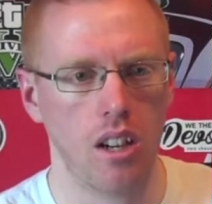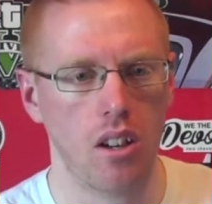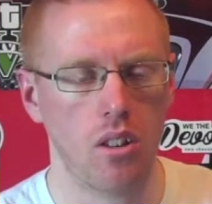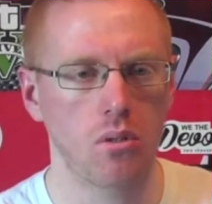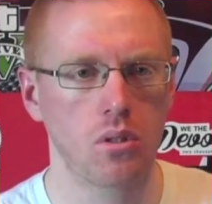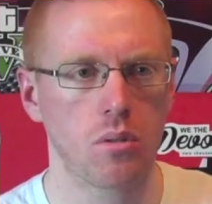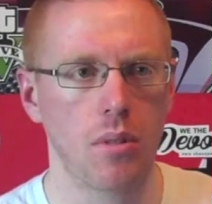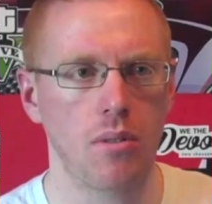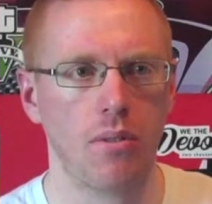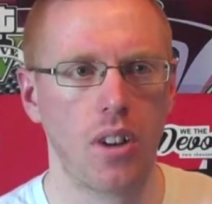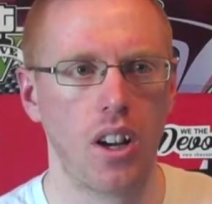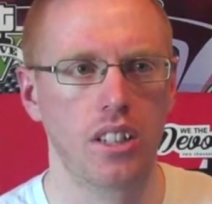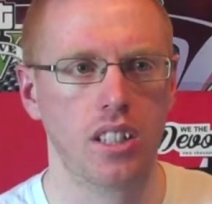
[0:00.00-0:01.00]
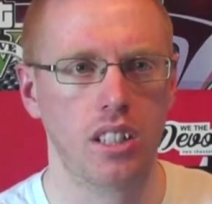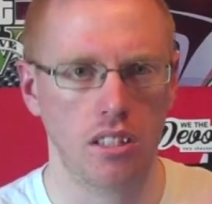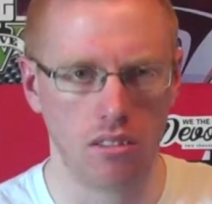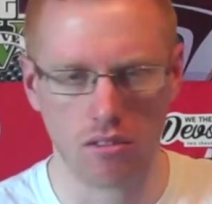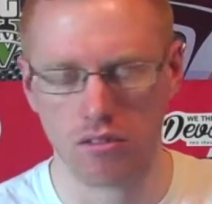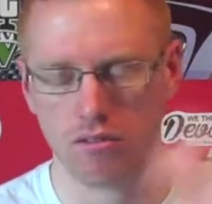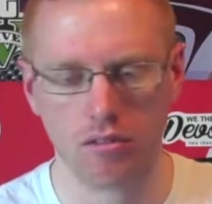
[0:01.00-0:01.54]
Ultimate Fighting
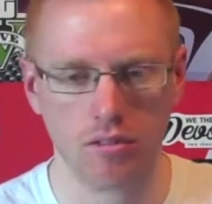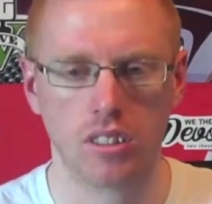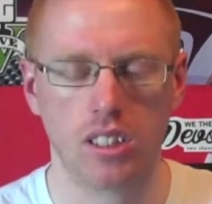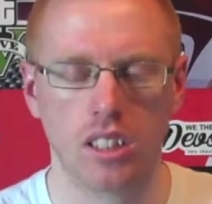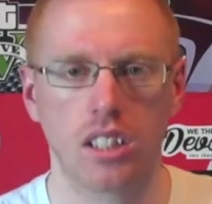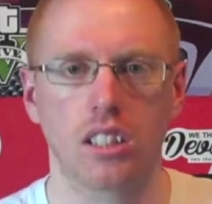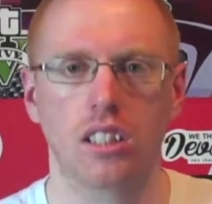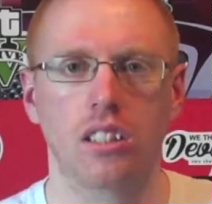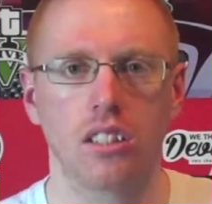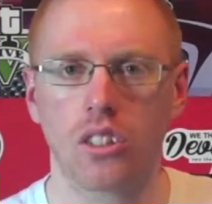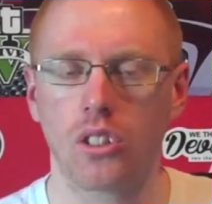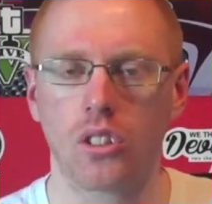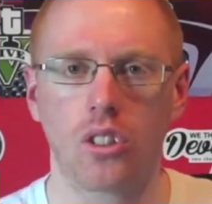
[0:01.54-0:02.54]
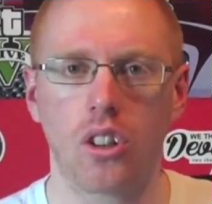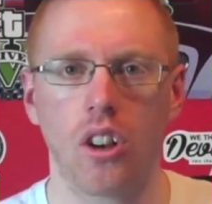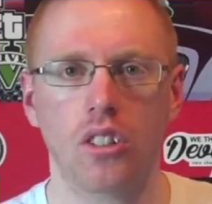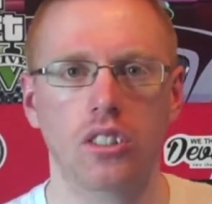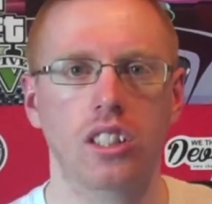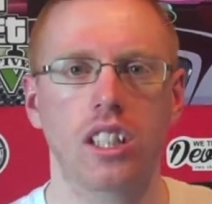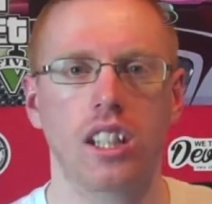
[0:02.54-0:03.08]

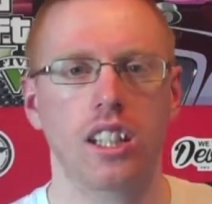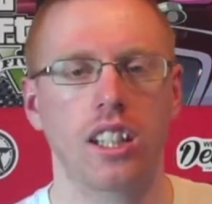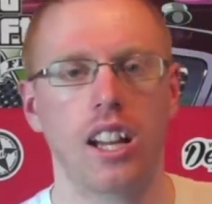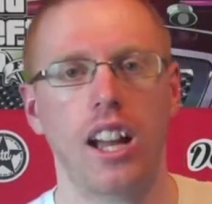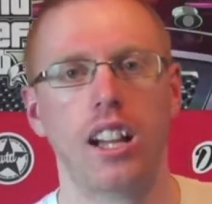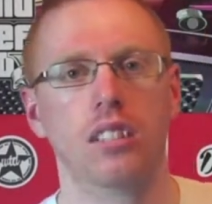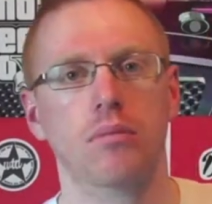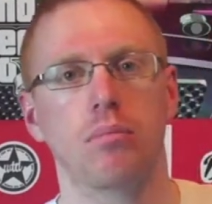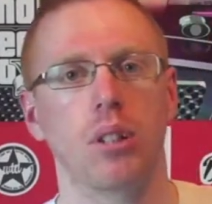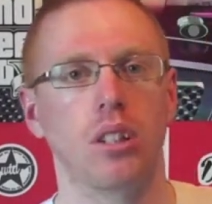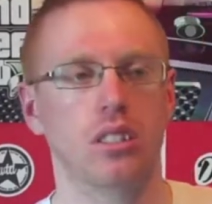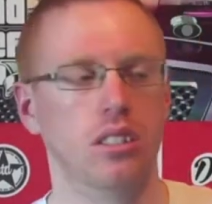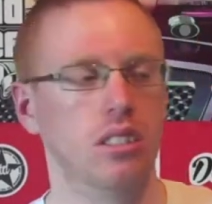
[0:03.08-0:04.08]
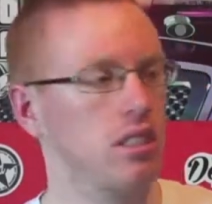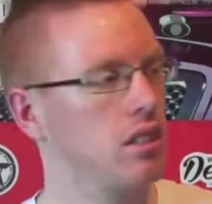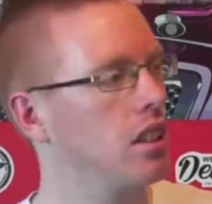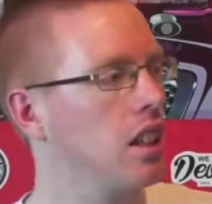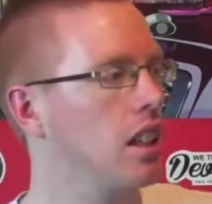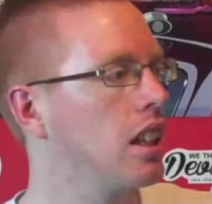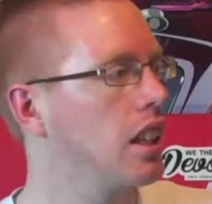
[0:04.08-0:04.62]
God-kicking-ass person.
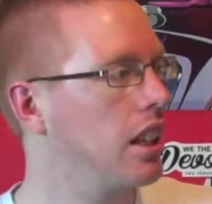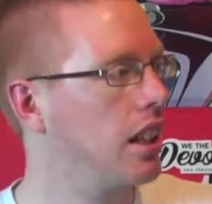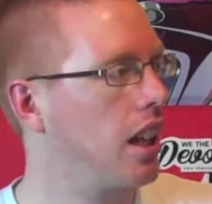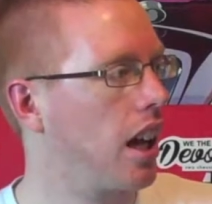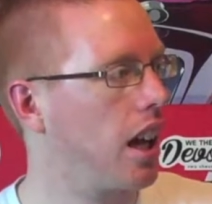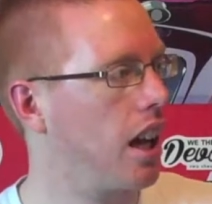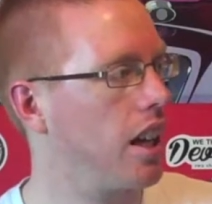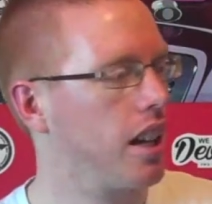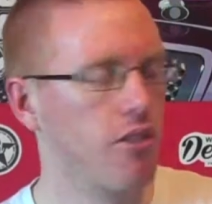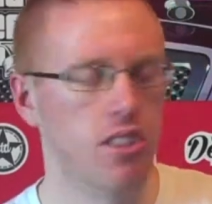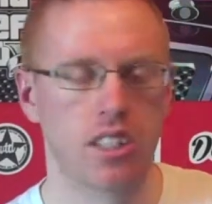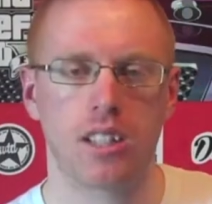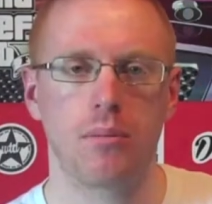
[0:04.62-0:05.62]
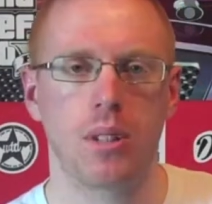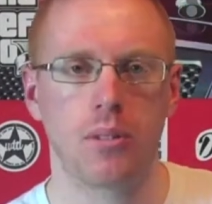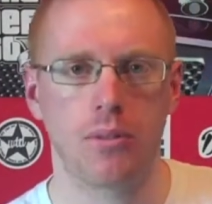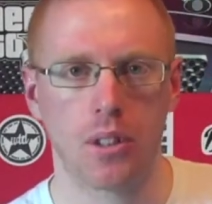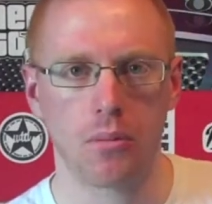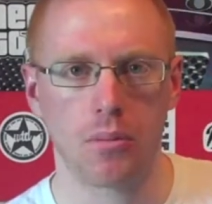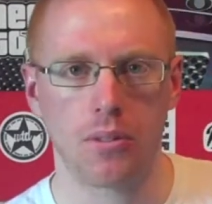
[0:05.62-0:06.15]
Never seen him in a
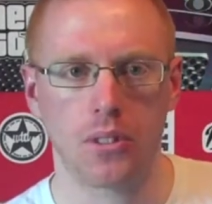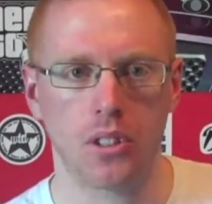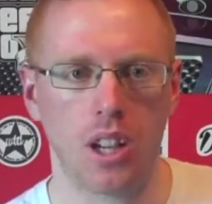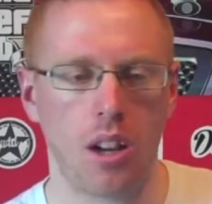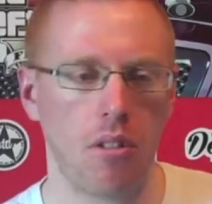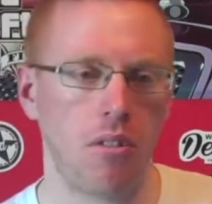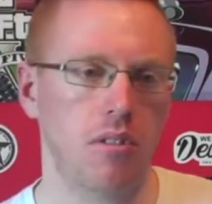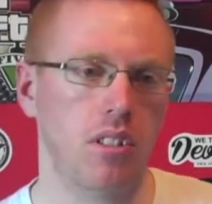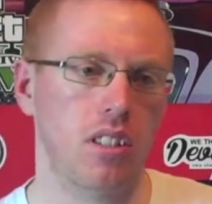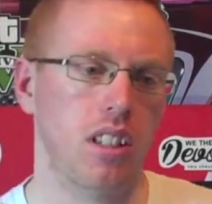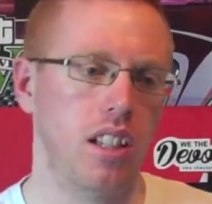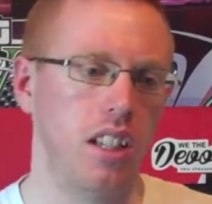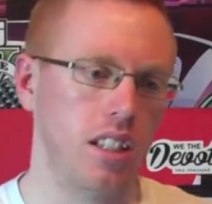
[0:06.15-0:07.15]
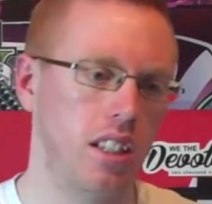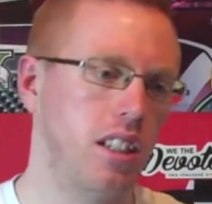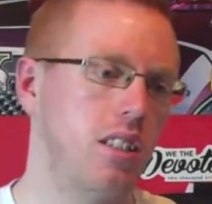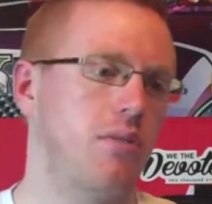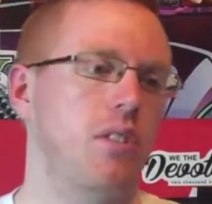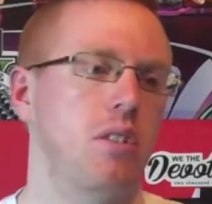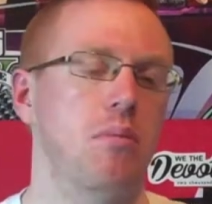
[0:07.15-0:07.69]
film before. However, in this
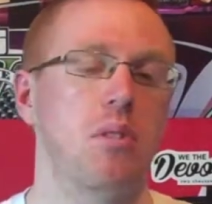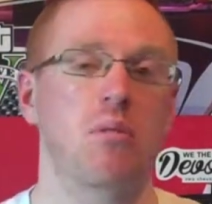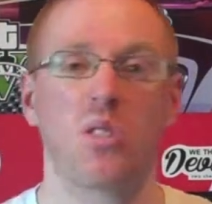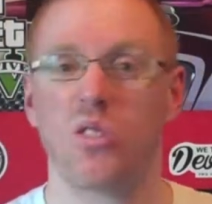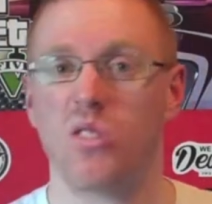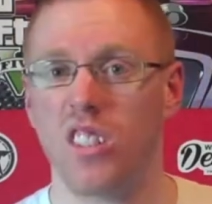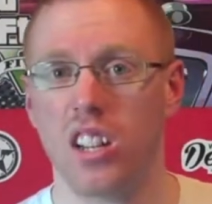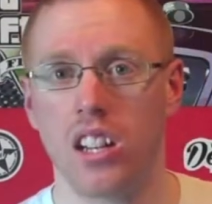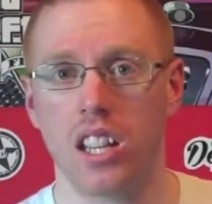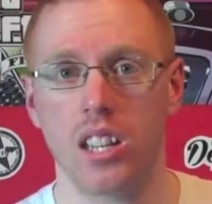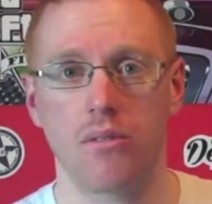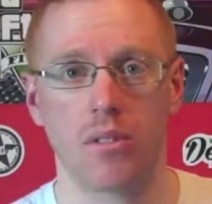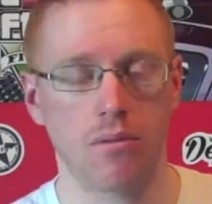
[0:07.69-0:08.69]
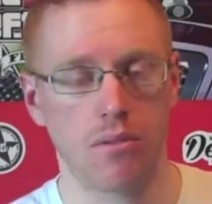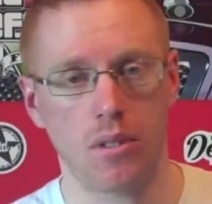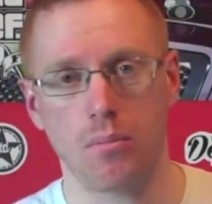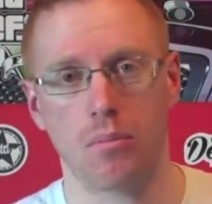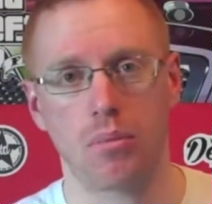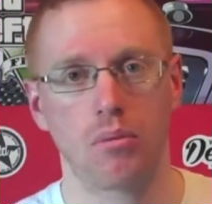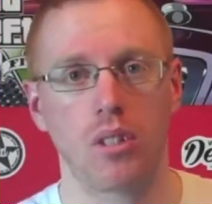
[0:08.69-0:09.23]
film, he was alright, even for the
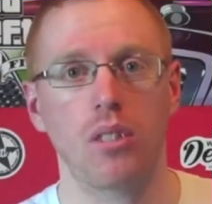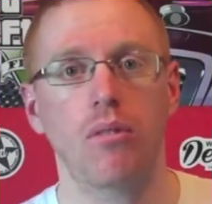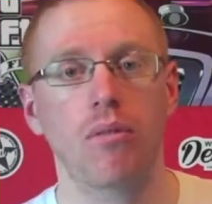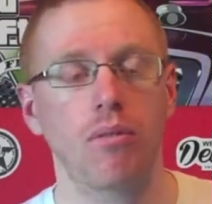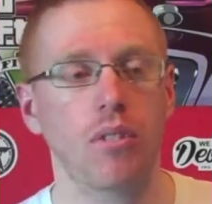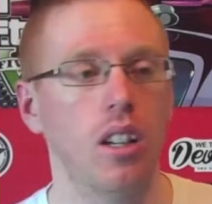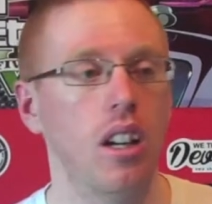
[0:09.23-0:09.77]
brief